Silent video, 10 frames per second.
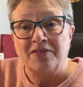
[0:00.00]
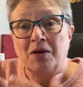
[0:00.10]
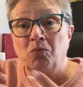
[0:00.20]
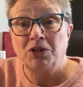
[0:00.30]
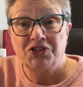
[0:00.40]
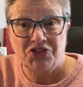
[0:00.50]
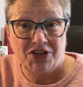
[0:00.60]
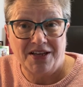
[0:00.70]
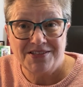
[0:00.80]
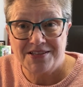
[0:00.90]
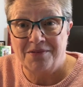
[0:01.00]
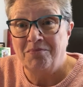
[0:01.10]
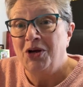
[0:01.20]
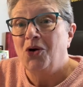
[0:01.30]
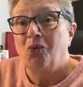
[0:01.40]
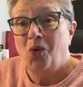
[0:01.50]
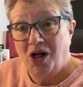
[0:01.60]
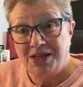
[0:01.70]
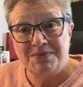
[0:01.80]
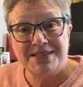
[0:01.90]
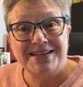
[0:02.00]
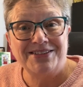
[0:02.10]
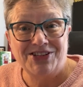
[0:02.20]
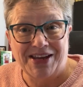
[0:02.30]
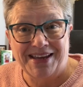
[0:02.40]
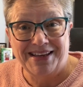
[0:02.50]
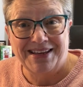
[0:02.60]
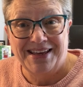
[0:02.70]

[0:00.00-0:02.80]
then we'll discuss them while I'm stitching.